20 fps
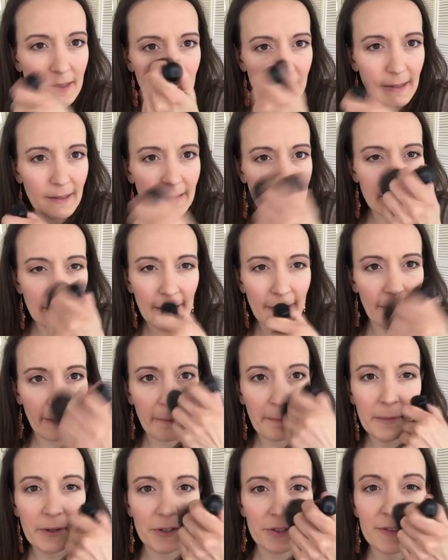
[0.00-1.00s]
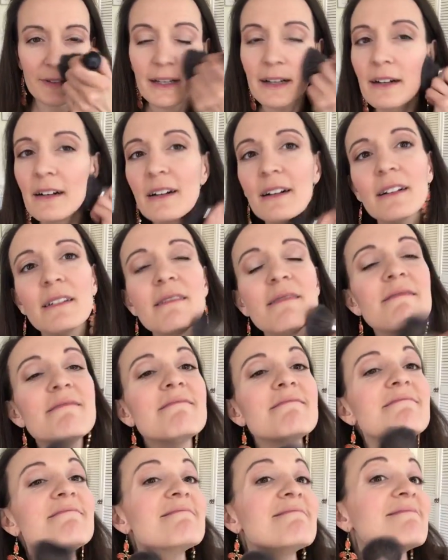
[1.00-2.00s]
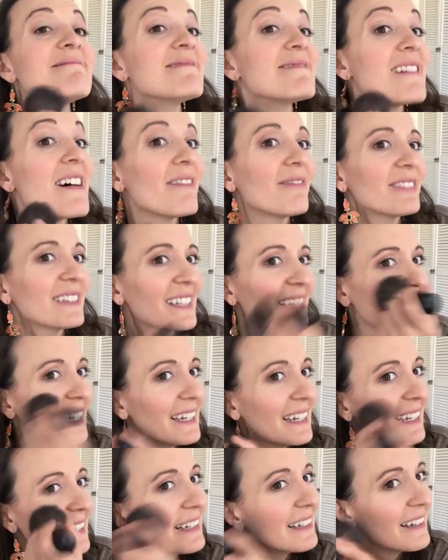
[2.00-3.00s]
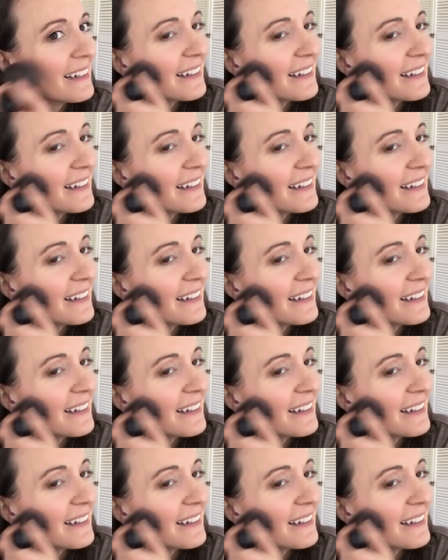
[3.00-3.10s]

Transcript: Can you guys hear that motorcycle? Lovely.